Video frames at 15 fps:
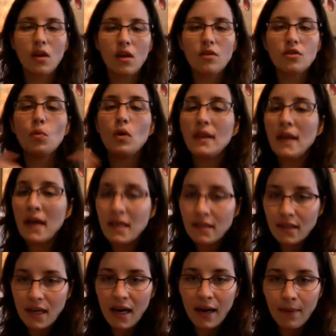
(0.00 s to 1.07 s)
So one
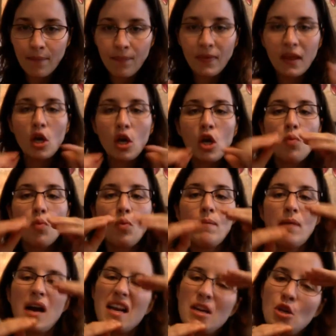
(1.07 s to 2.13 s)
last time. When
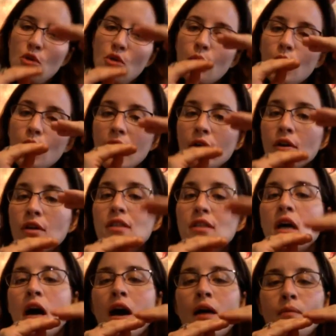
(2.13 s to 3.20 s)
my numerator and
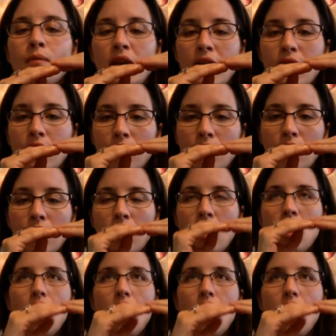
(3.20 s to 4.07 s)
denominator